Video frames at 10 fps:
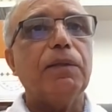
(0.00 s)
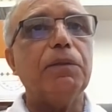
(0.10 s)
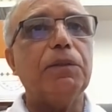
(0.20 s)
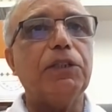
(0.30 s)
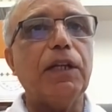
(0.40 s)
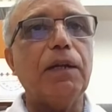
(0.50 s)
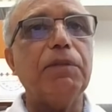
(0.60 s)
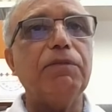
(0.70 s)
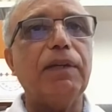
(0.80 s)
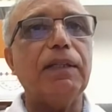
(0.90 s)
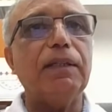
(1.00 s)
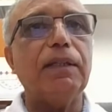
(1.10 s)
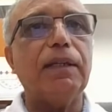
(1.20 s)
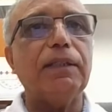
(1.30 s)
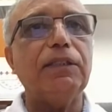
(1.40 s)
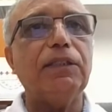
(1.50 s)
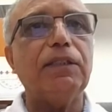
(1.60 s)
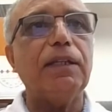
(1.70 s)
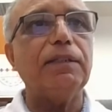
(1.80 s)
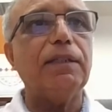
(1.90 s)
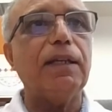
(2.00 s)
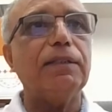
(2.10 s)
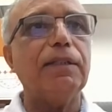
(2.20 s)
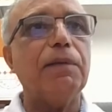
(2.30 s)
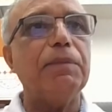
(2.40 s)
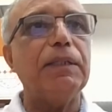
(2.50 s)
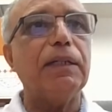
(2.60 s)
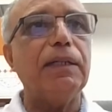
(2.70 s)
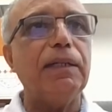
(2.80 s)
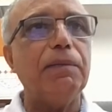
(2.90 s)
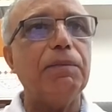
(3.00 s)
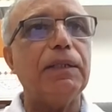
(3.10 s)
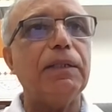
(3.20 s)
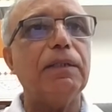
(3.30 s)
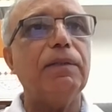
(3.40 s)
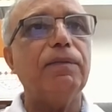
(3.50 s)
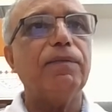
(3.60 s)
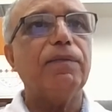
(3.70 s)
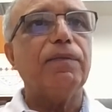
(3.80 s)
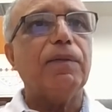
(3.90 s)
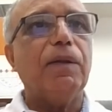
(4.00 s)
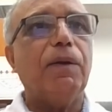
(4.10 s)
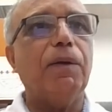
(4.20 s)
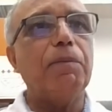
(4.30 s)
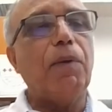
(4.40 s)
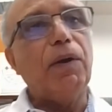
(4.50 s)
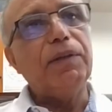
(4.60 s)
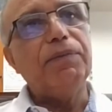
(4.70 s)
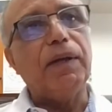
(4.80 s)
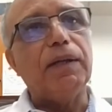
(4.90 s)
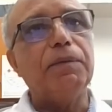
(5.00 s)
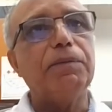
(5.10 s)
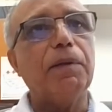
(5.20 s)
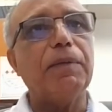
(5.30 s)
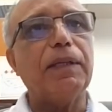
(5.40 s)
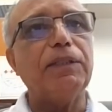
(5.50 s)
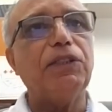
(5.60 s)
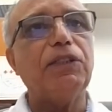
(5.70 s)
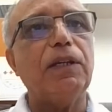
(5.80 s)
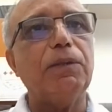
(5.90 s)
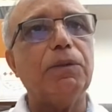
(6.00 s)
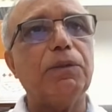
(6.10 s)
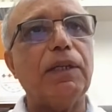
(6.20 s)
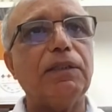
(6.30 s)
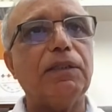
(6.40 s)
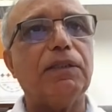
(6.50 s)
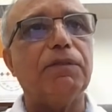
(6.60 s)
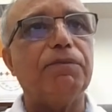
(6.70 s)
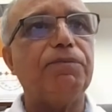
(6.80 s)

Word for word: to determine whether the resistant cells are being inhibited or modified from resistant to sensitive.